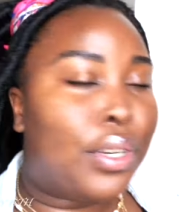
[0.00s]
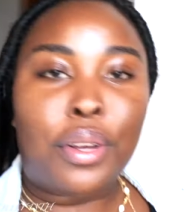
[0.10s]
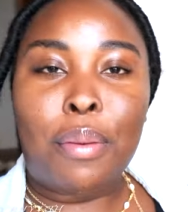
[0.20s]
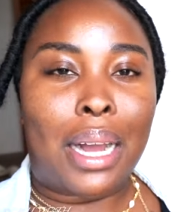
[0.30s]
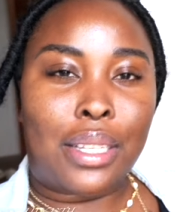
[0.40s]

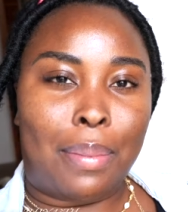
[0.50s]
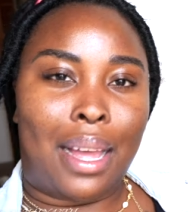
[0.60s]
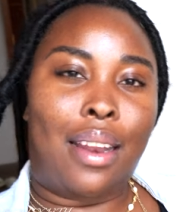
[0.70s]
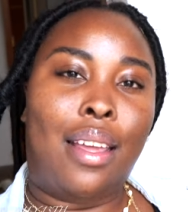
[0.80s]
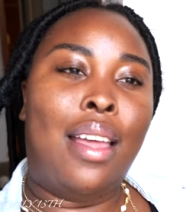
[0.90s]
couldn't go back to
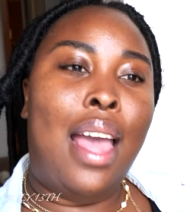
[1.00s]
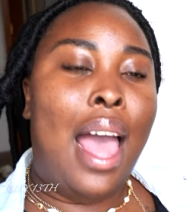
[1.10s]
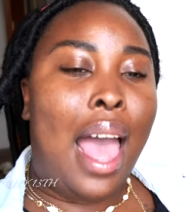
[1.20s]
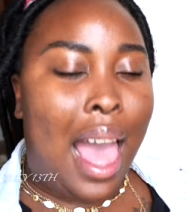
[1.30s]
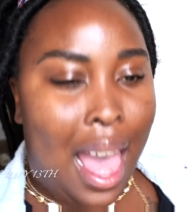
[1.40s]
bed.
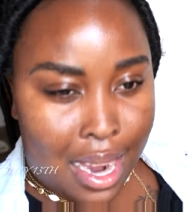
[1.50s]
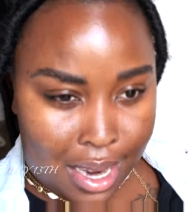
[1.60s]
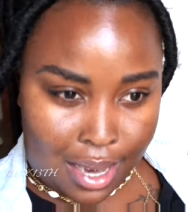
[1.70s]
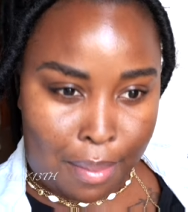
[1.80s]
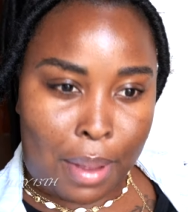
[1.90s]

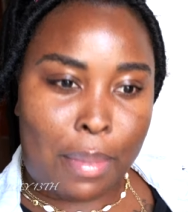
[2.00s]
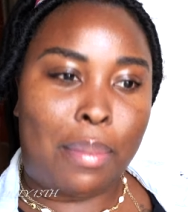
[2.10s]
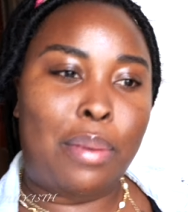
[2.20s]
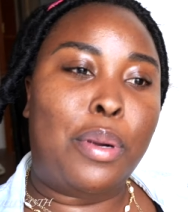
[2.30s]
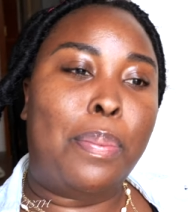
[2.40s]
And me and my
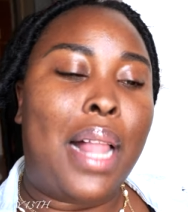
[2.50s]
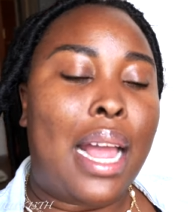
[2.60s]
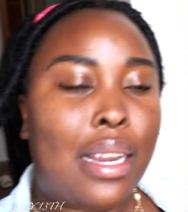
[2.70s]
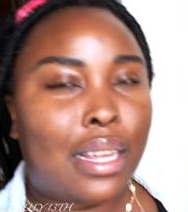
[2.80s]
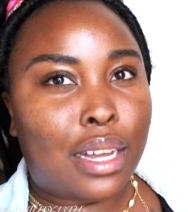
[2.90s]
mom were
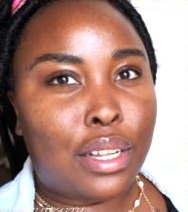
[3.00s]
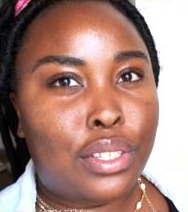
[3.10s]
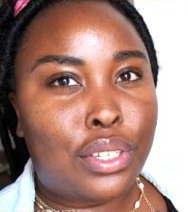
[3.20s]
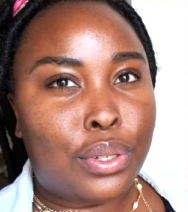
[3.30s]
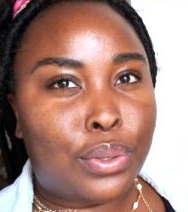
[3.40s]
planning
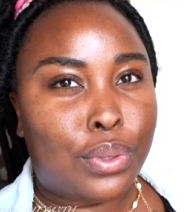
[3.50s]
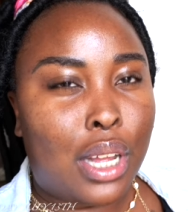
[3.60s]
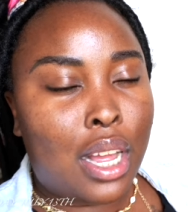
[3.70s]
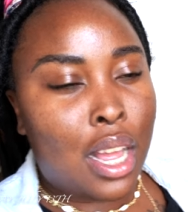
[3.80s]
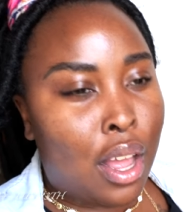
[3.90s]

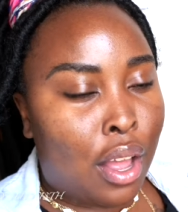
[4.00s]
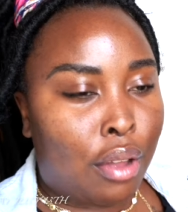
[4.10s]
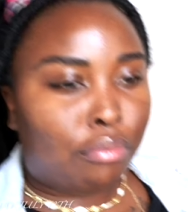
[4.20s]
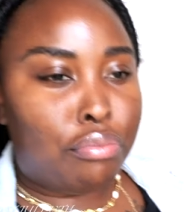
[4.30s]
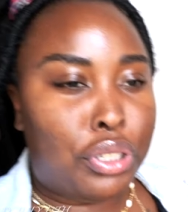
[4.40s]
to,
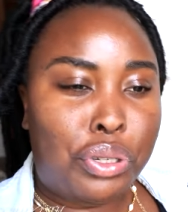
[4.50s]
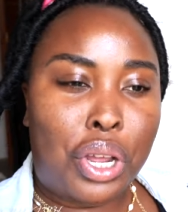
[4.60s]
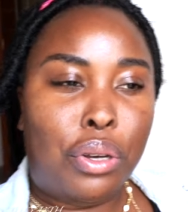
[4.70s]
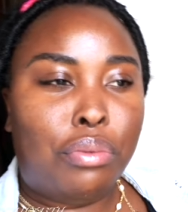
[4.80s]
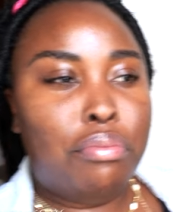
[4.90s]
you
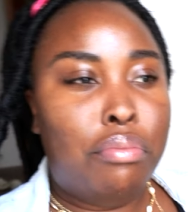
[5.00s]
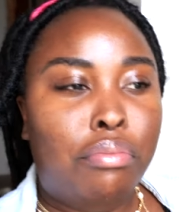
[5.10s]
know,